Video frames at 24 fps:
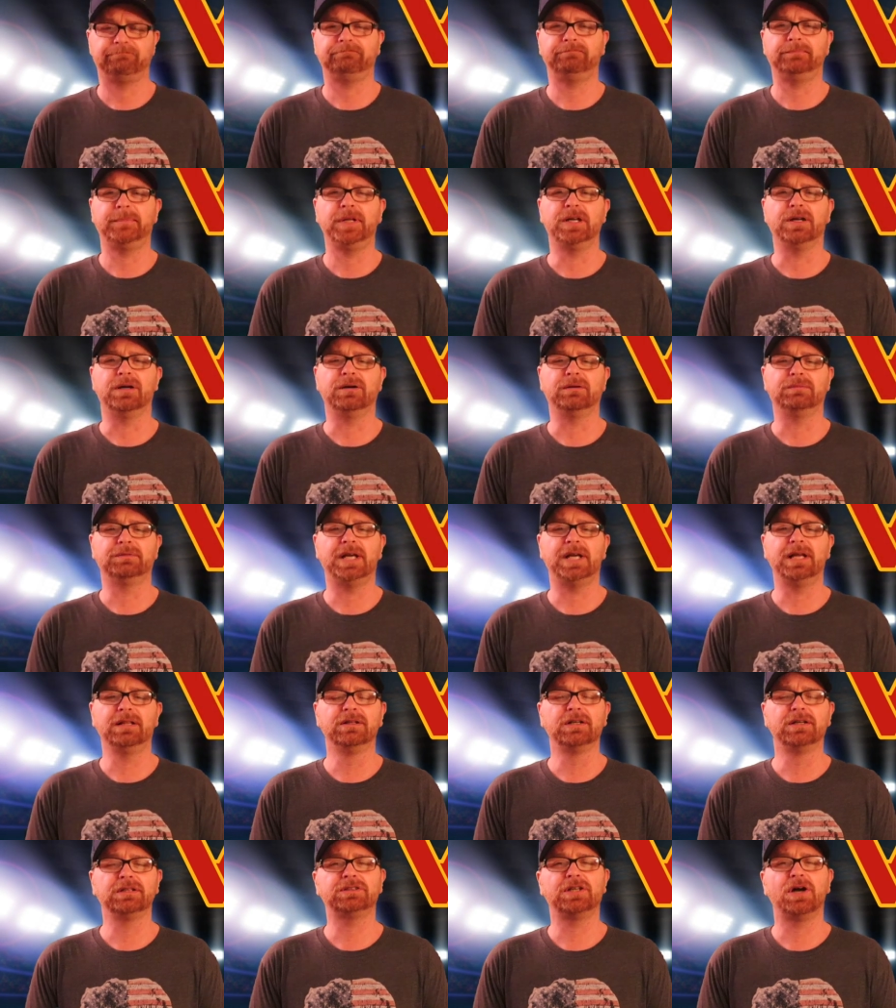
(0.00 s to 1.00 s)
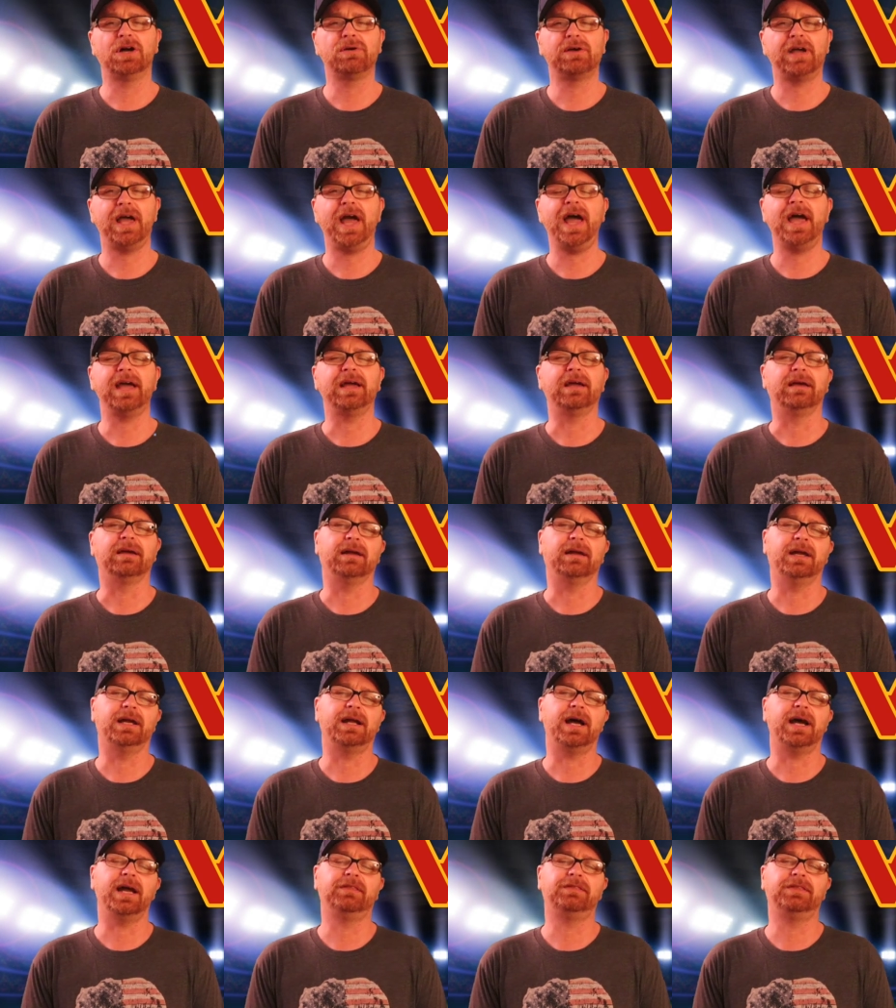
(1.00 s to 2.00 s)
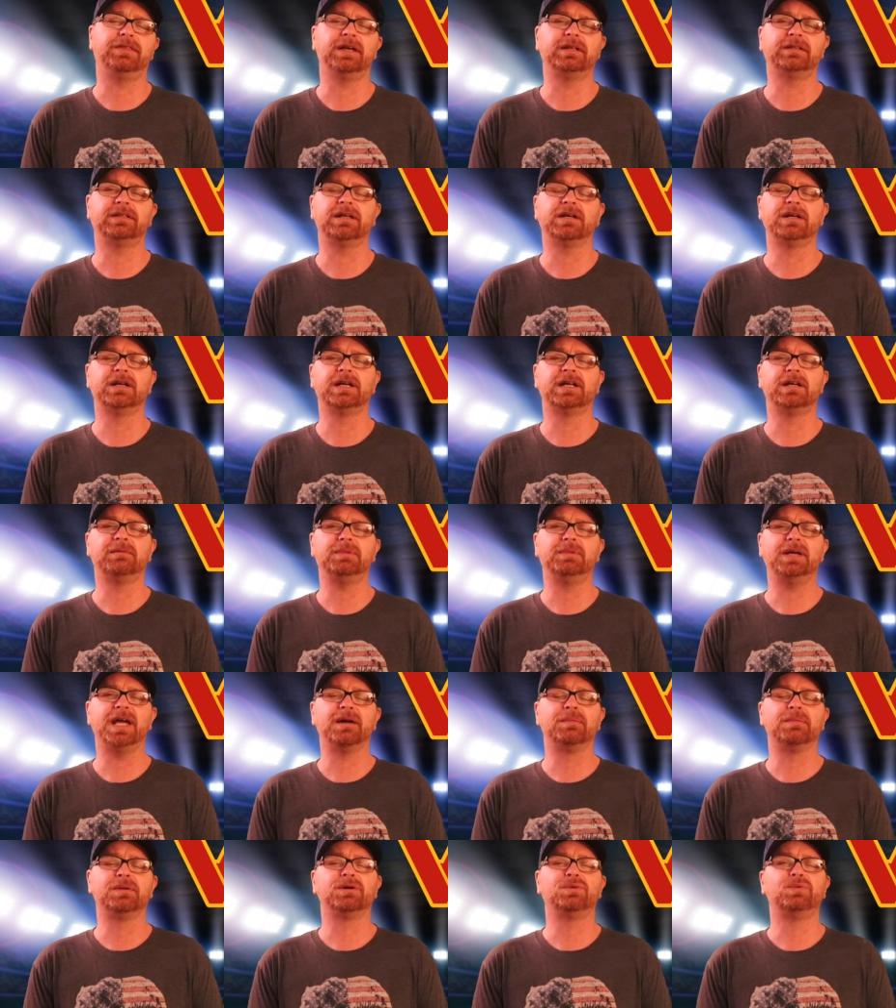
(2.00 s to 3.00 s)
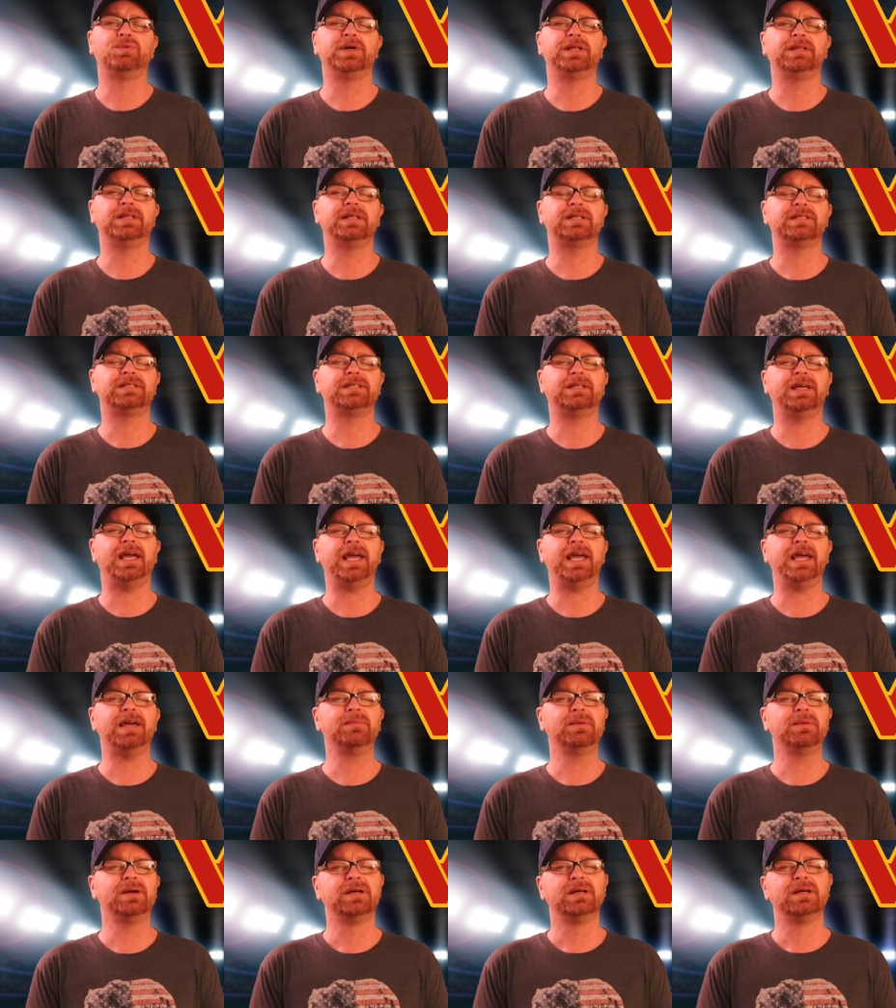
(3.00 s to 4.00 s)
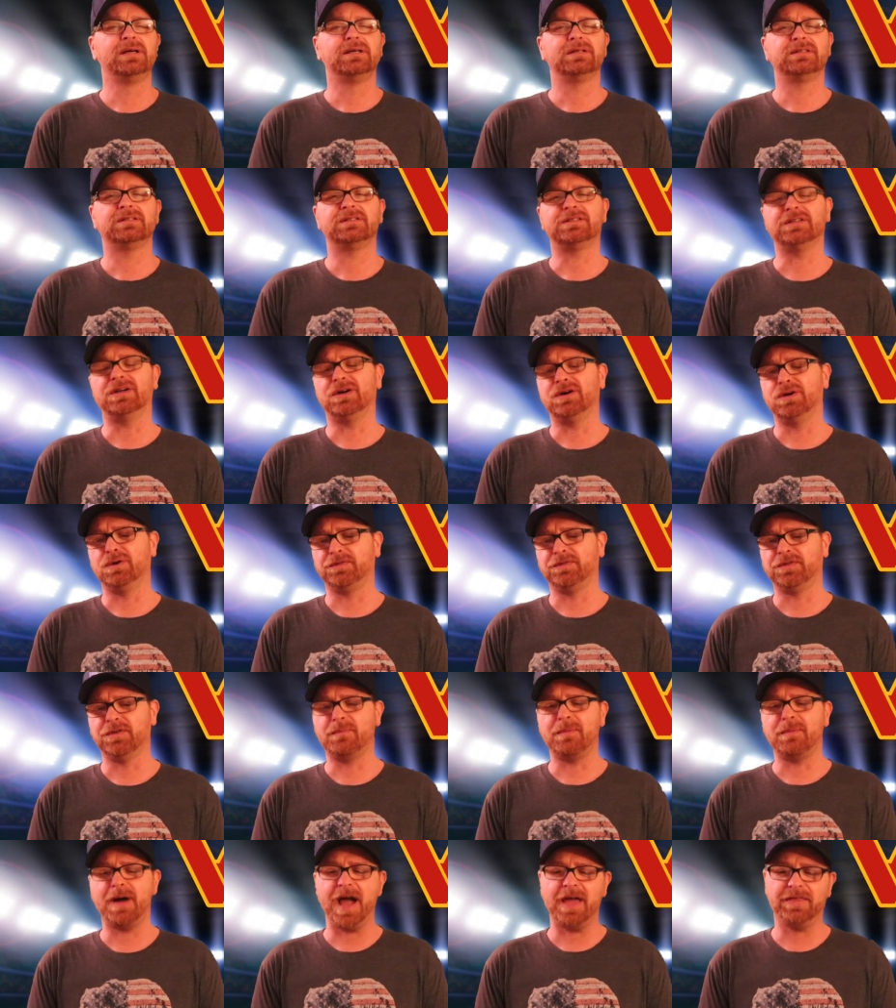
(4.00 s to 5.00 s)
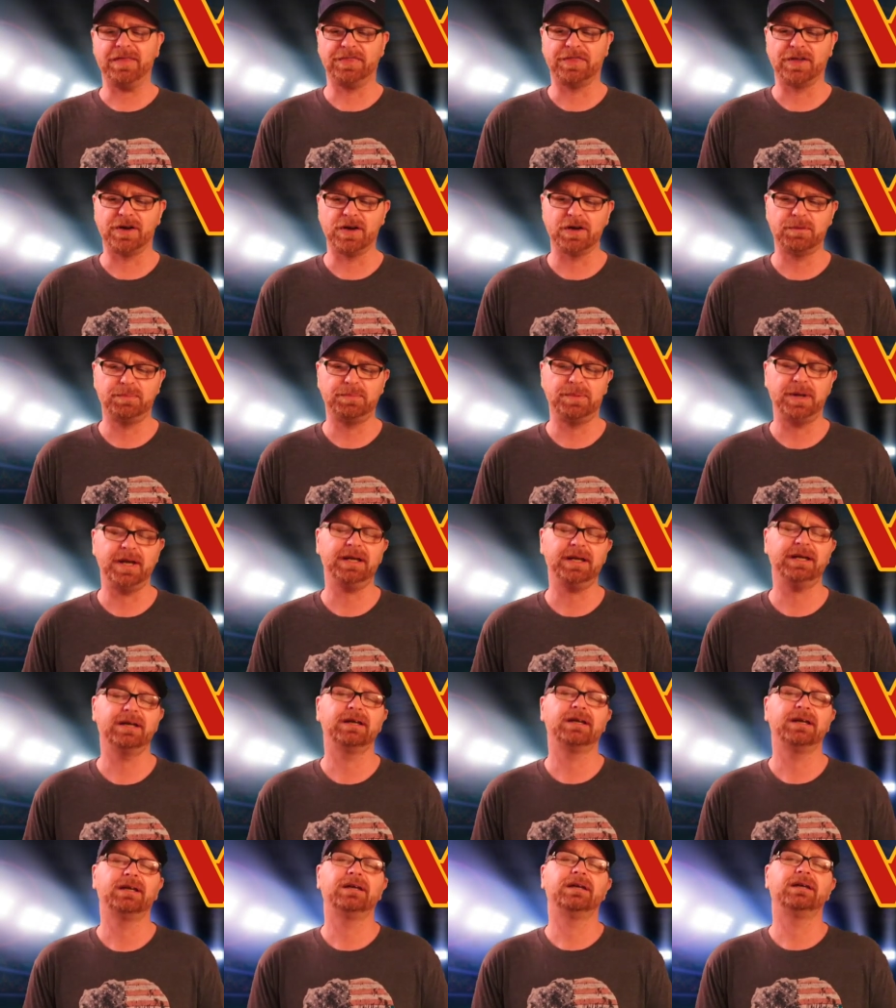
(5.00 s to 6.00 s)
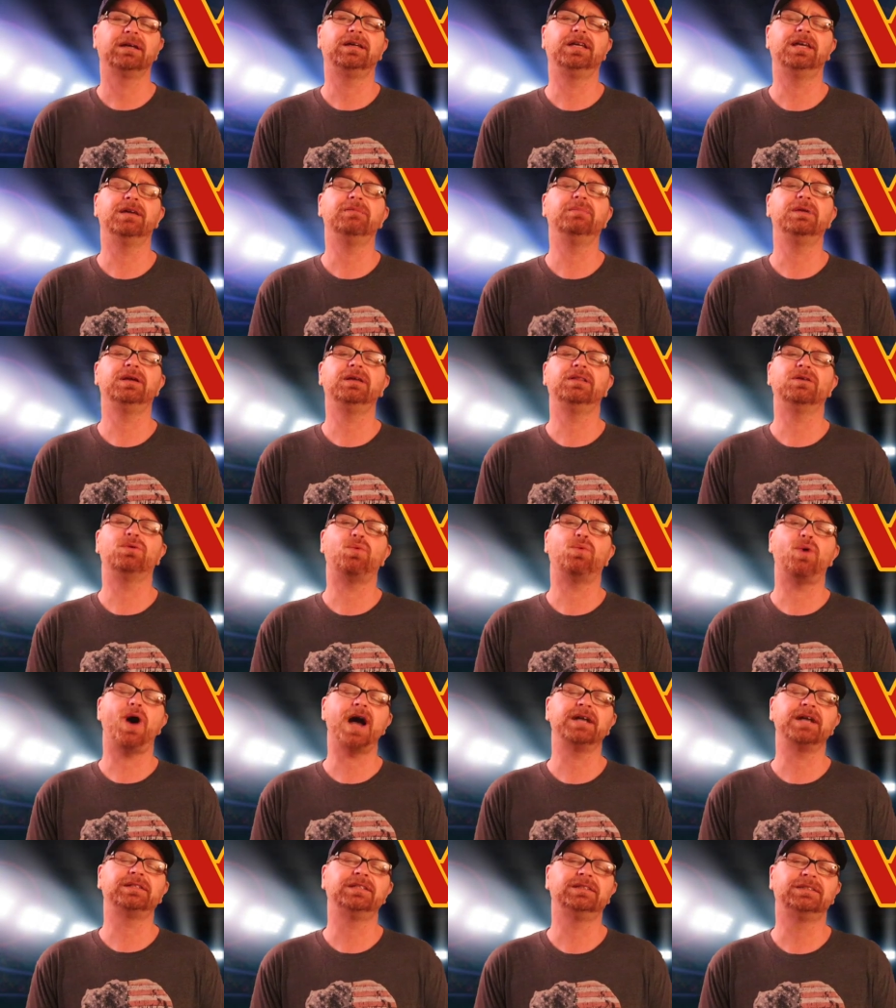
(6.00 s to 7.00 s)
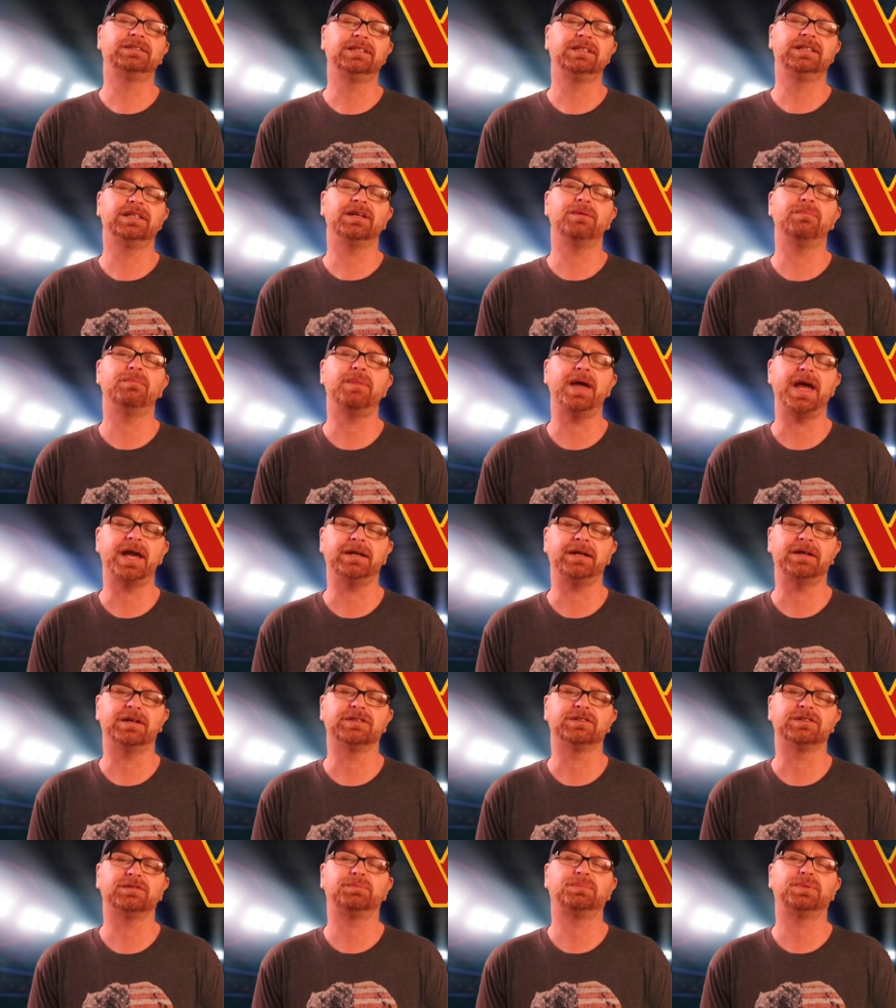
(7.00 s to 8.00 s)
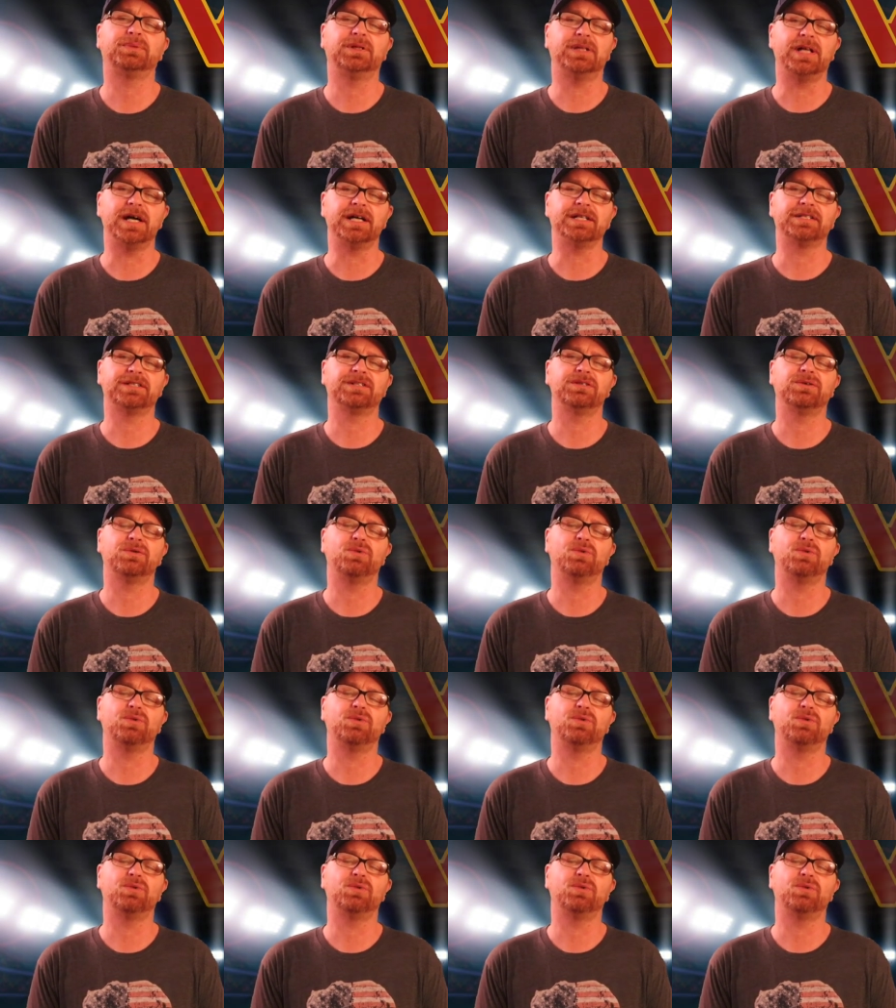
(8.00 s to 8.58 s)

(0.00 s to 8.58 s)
you know, they looked okay. And I think they're going to be able to win this game. So for my third pick, give me the Washington Commanders plus